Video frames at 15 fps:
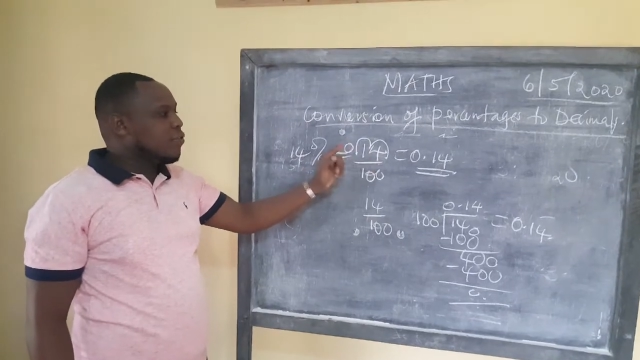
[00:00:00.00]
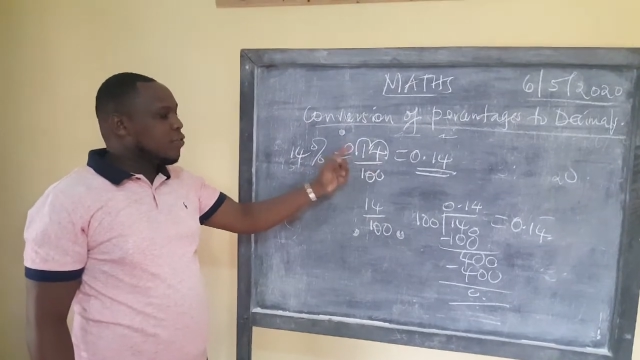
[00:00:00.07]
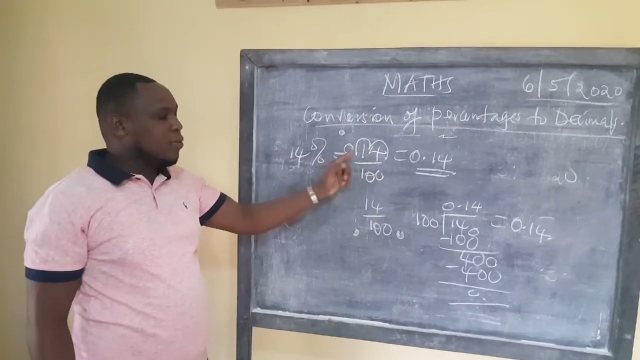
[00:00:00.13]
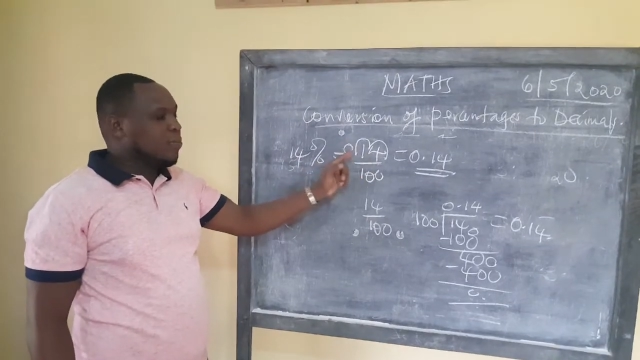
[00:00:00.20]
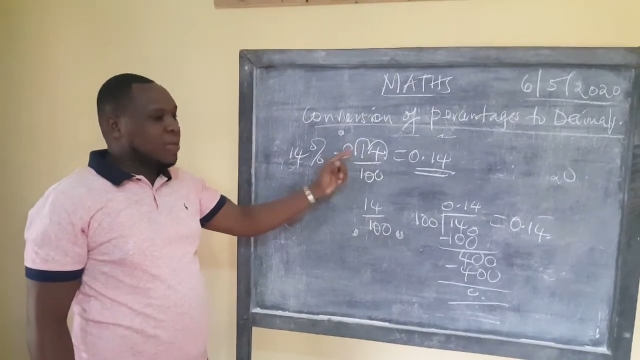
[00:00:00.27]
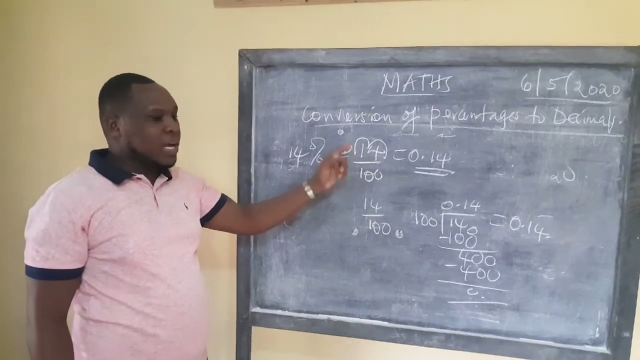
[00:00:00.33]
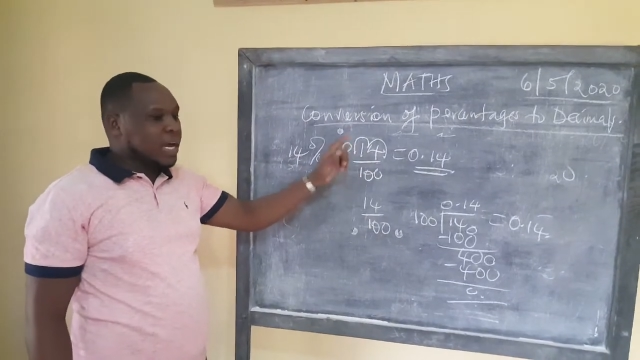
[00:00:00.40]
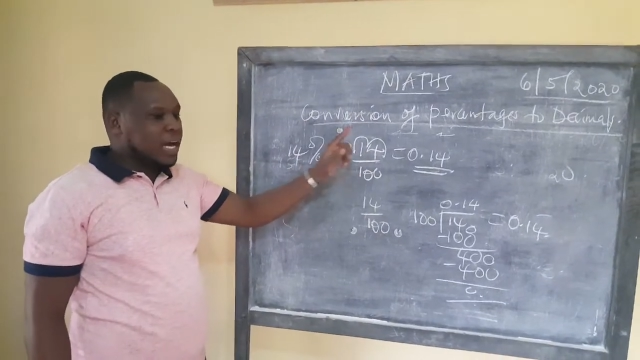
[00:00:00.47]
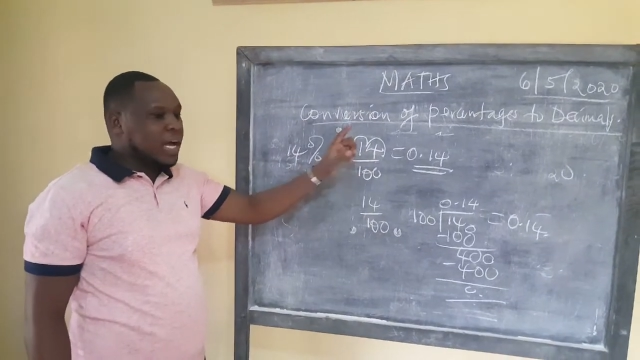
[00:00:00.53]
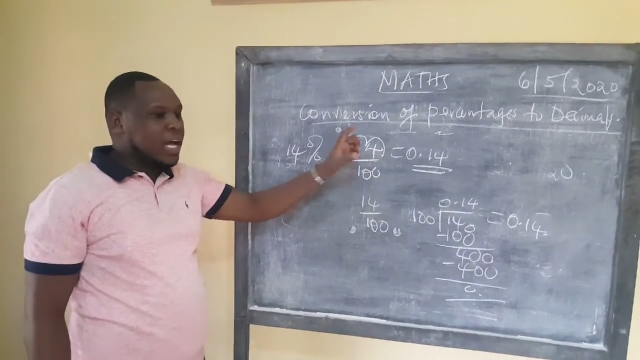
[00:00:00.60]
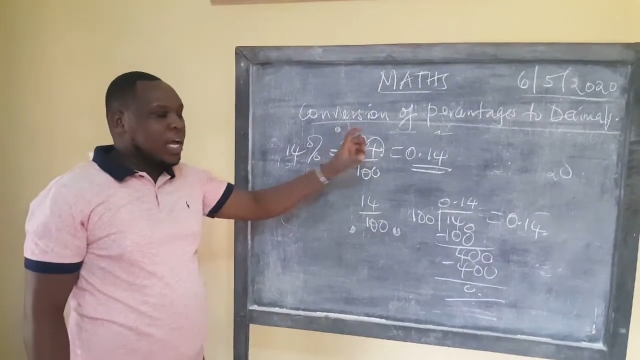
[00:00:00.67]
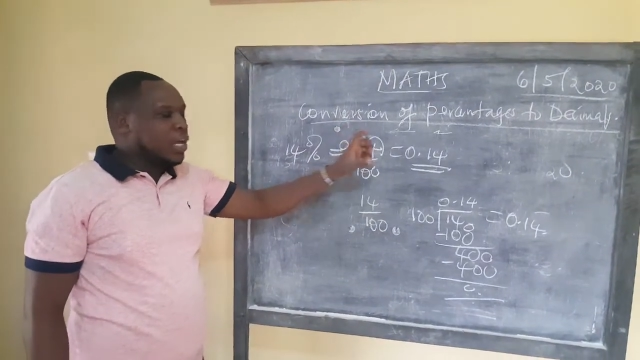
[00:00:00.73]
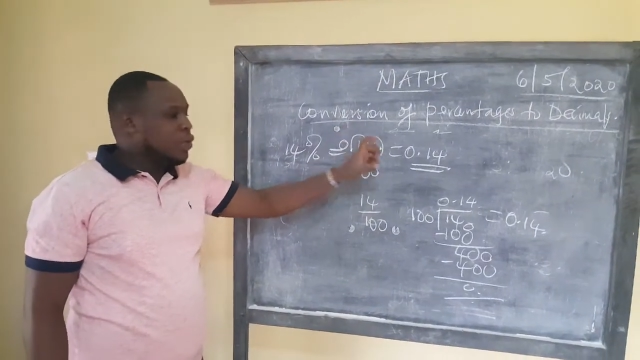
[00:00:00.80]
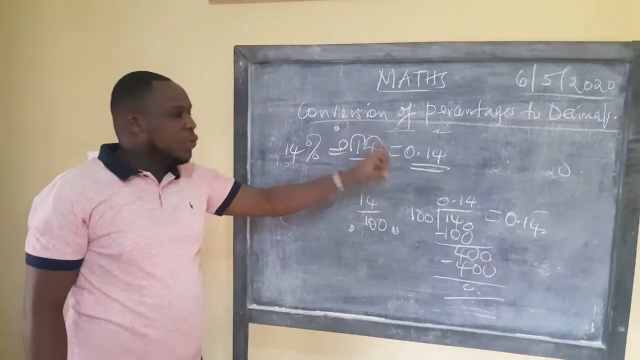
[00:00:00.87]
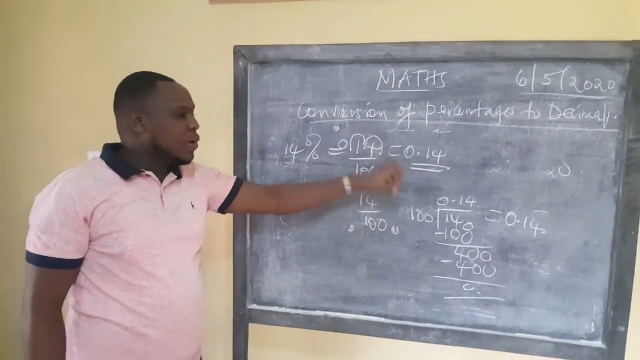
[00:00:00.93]
From there,
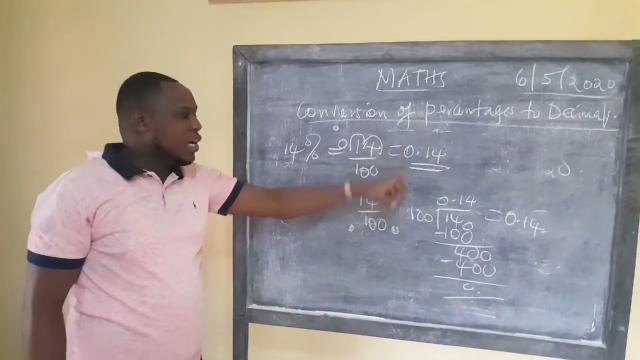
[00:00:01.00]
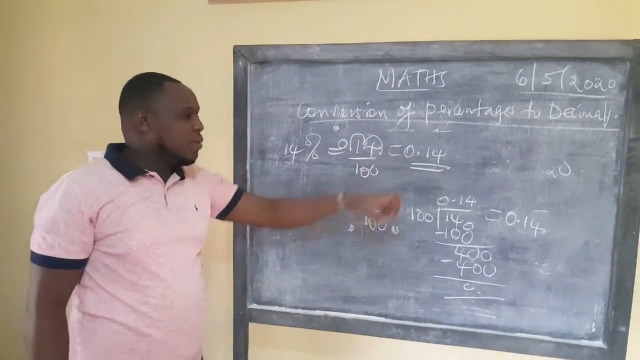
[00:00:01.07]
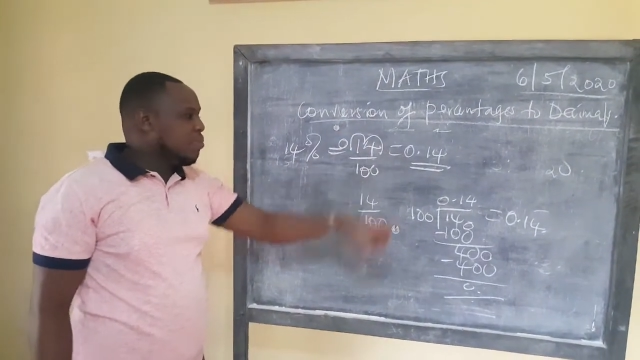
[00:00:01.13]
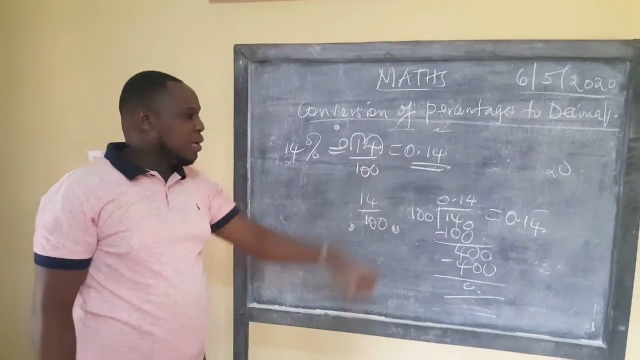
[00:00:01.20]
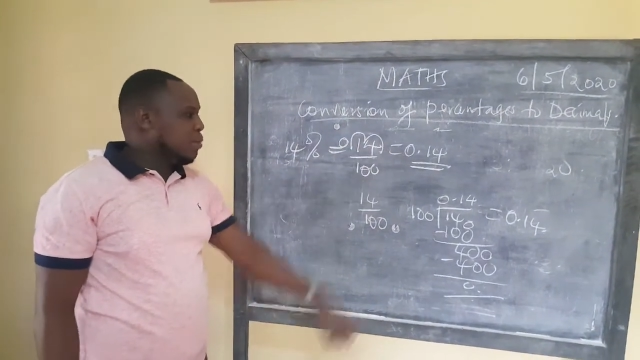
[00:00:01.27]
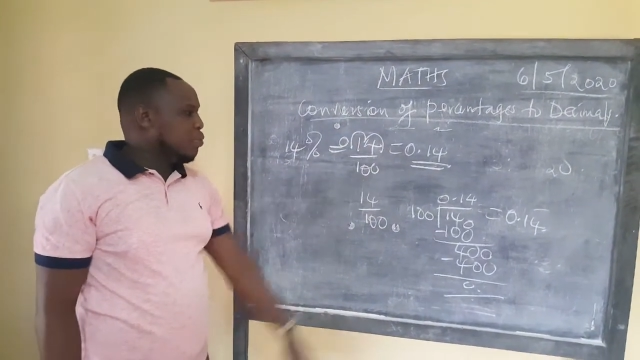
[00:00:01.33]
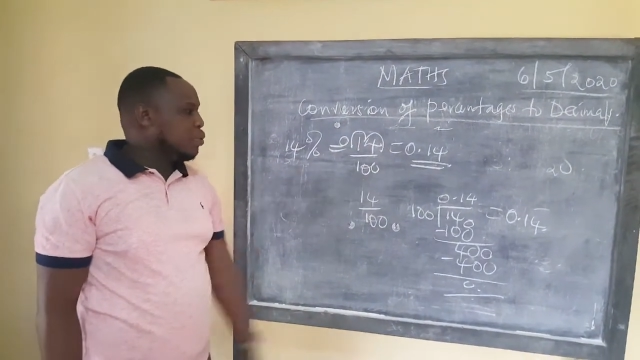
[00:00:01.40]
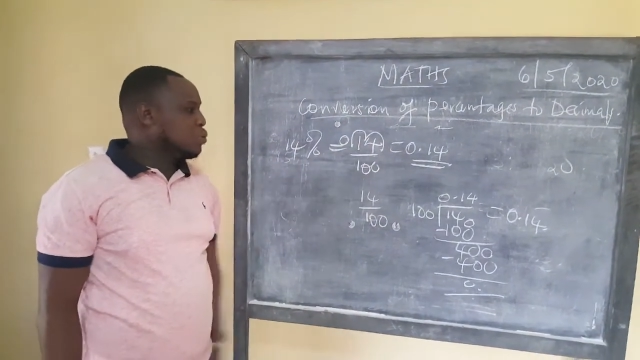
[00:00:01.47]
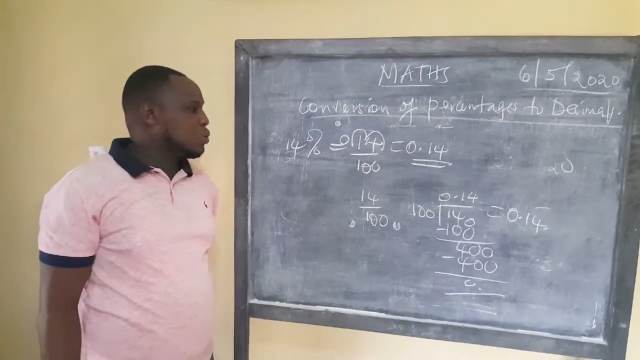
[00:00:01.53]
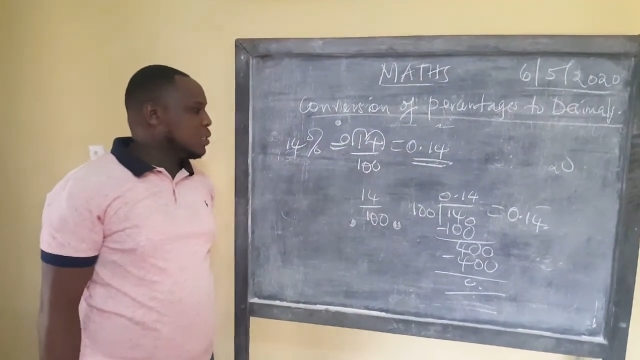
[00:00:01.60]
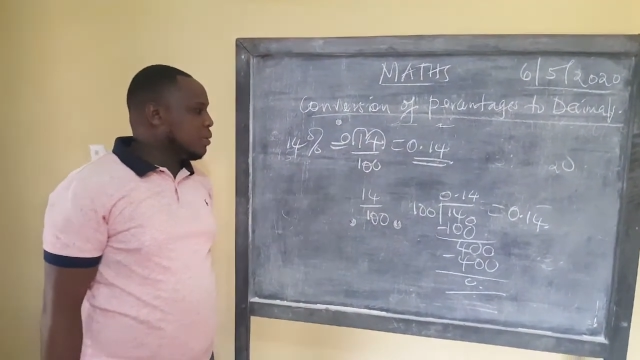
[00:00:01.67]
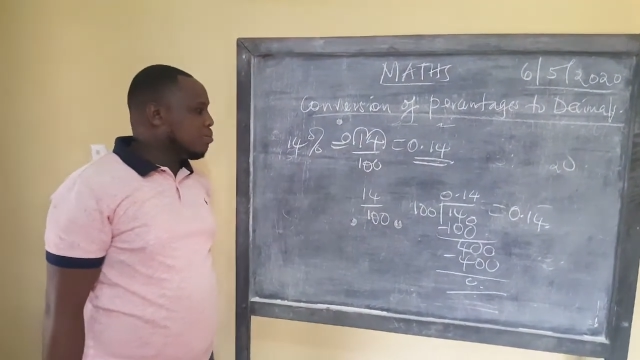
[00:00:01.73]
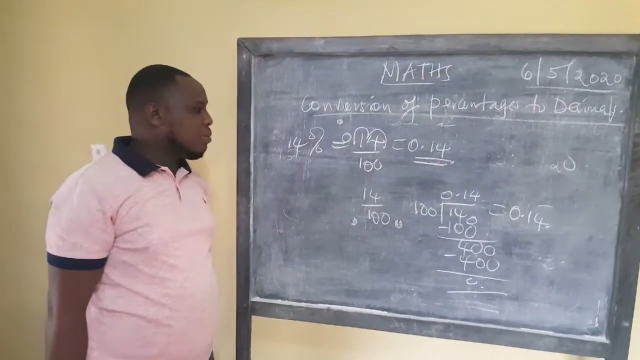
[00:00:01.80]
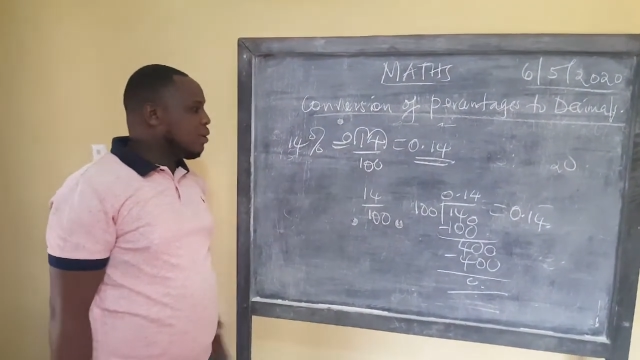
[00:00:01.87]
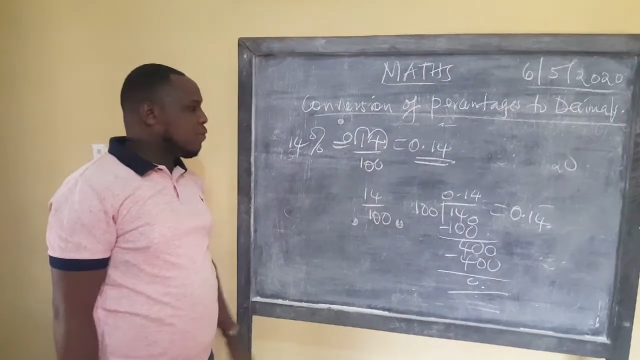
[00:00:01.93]
you can be able to
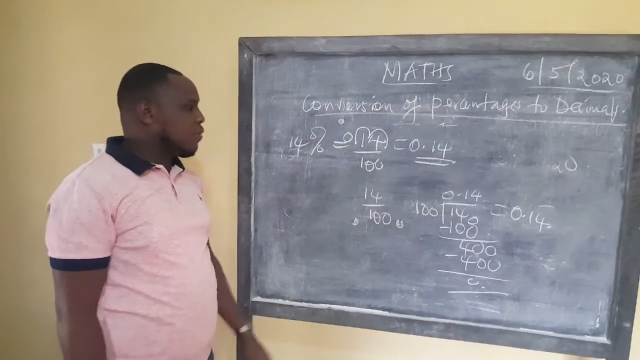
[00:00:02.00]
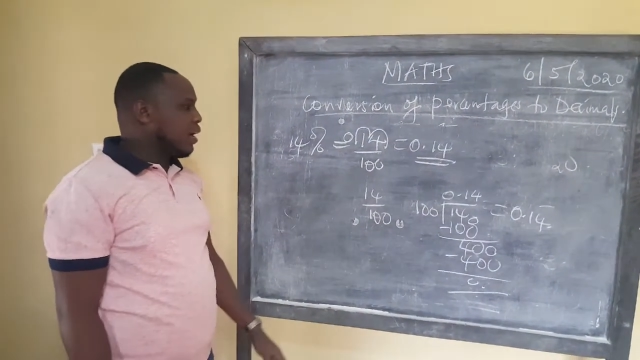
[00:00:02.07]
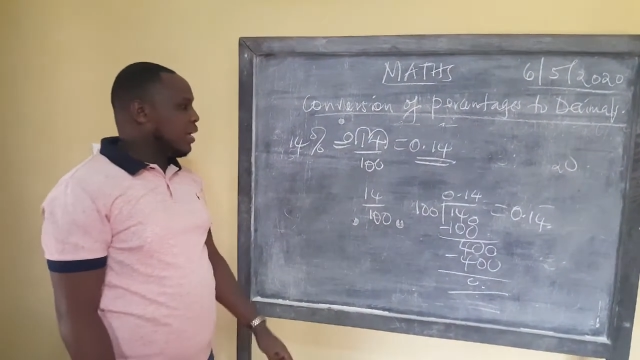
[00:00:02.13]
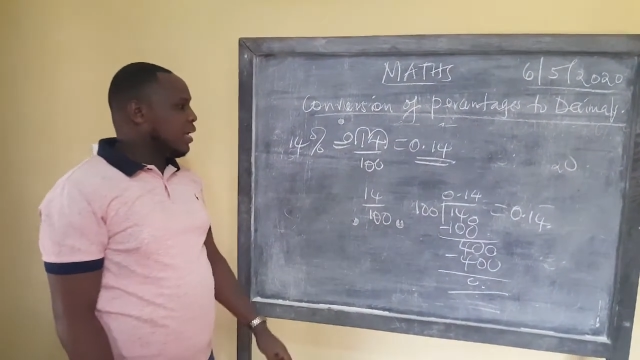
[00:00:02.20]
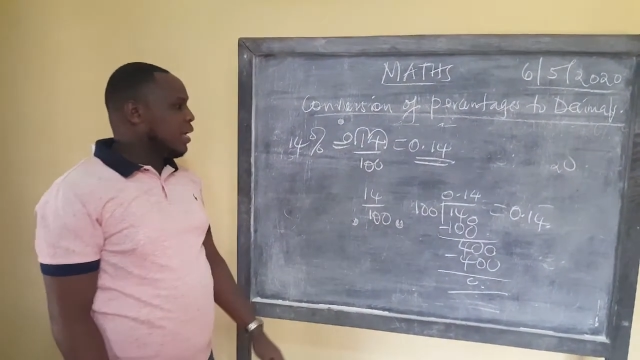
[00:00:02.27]
simplify.